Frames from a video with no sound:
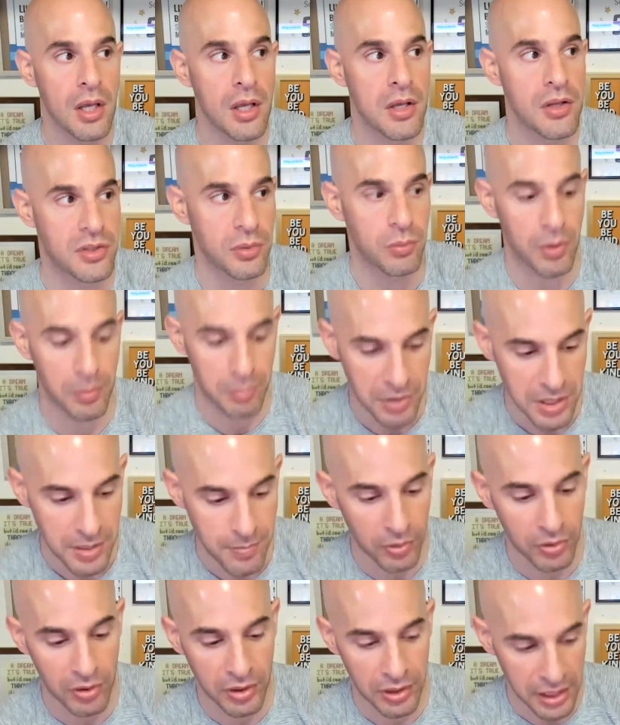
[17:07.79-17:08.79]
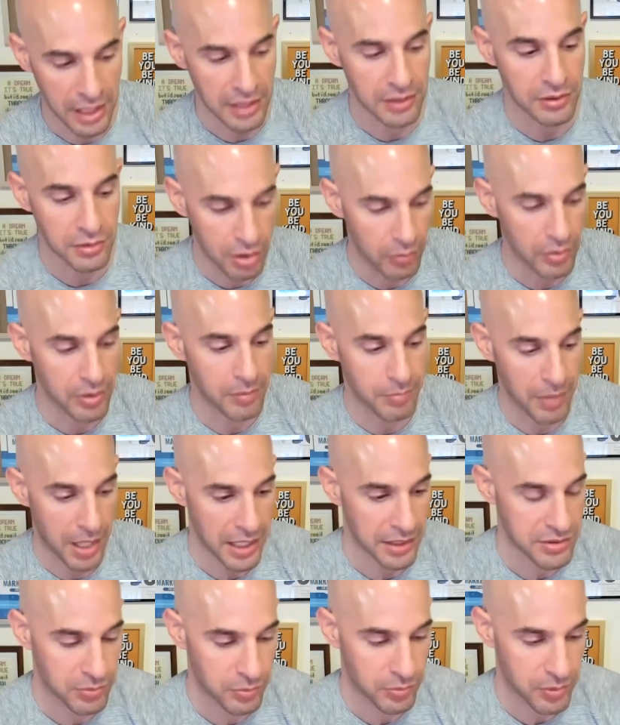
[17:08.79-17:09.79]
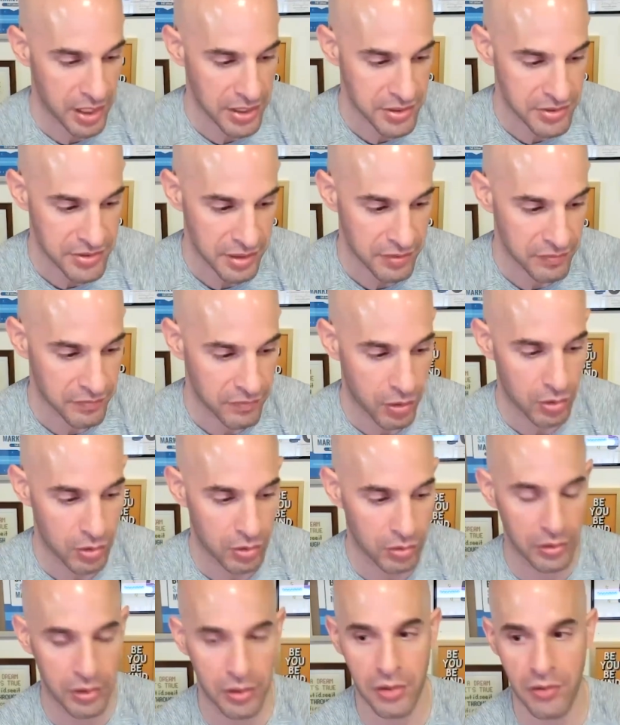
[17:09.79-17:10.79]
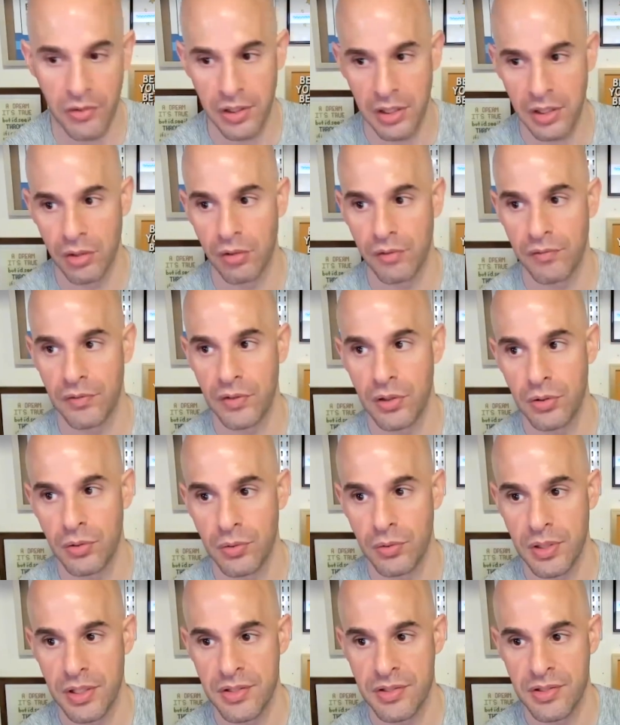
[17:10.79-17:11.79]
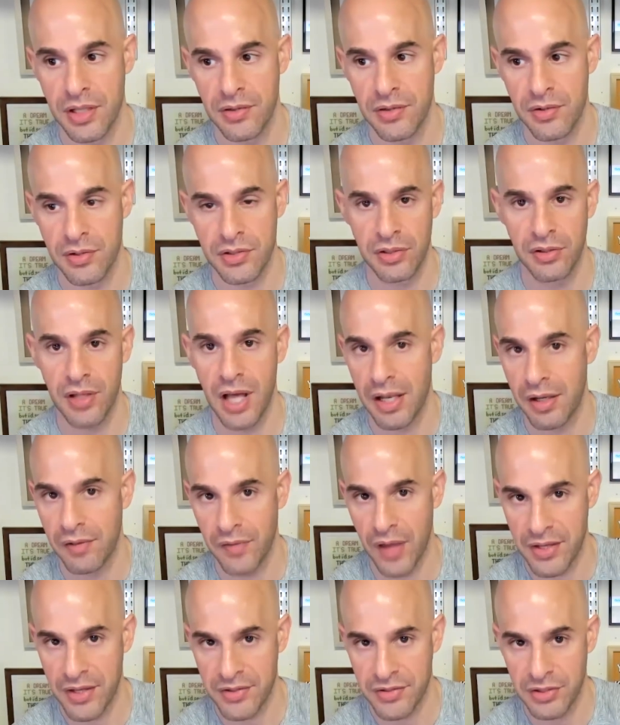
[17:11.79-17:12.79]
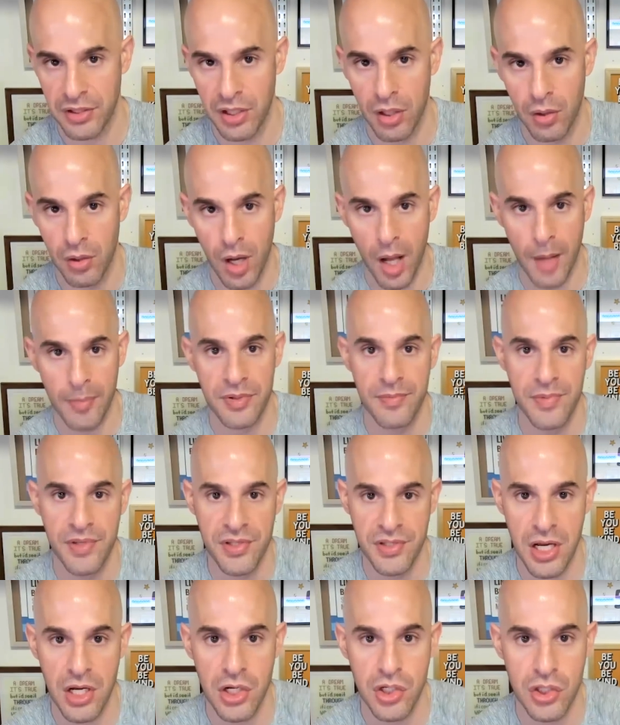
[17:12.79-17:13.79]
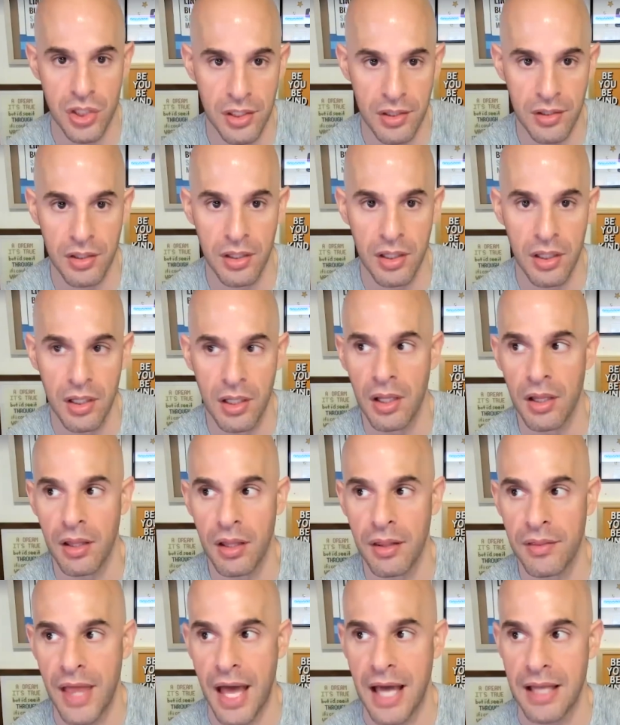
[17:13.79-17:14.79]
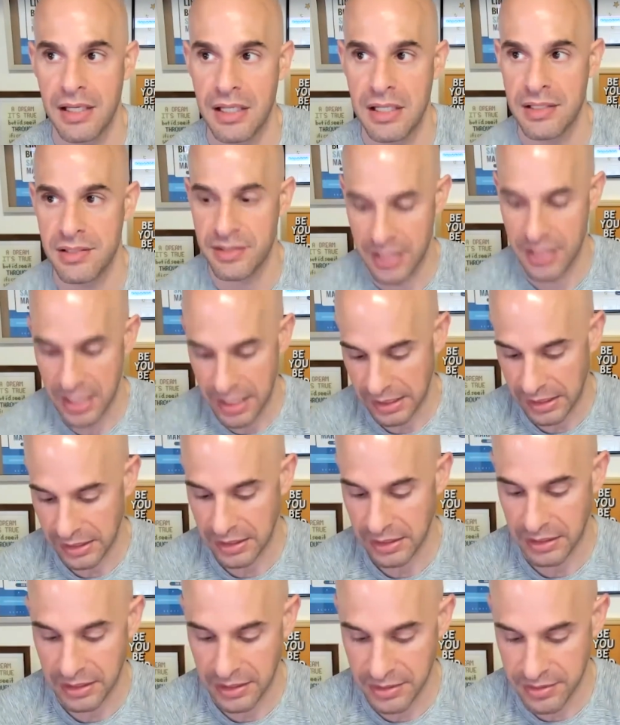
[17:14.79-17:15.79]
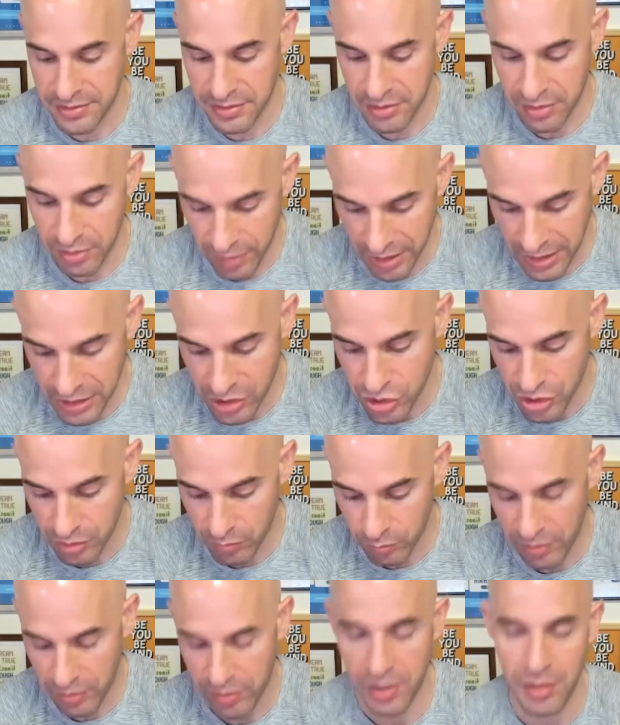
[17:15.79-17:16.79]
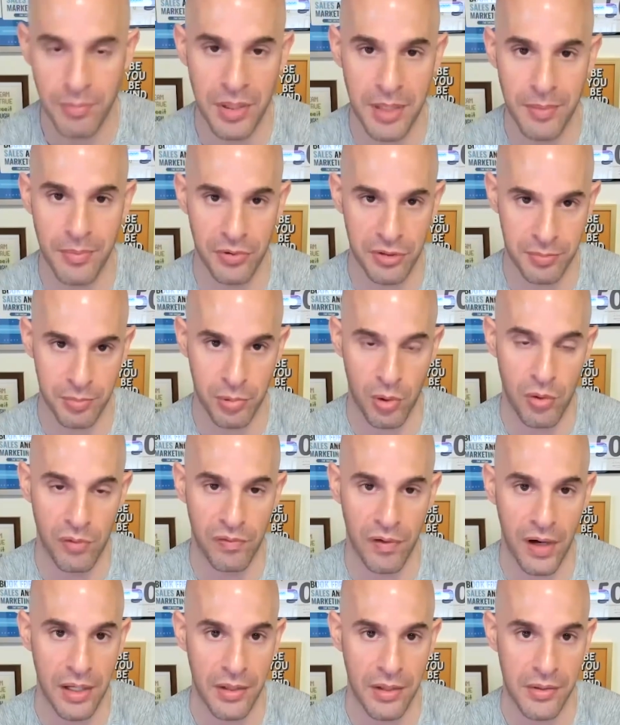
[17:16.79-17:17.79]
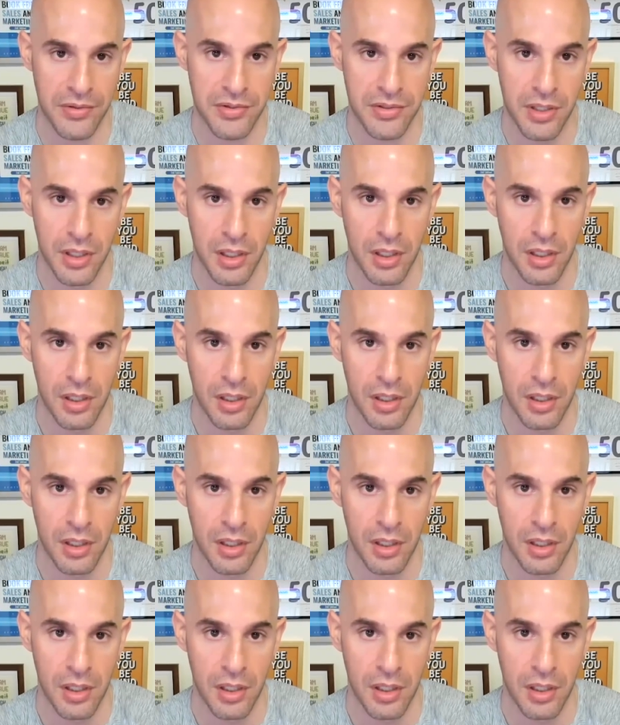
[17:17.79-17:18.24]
So what people, again, going back to what I said earlier in the interview, is that there's a lot of SEO optimization that is taken into consideration within people's profiles.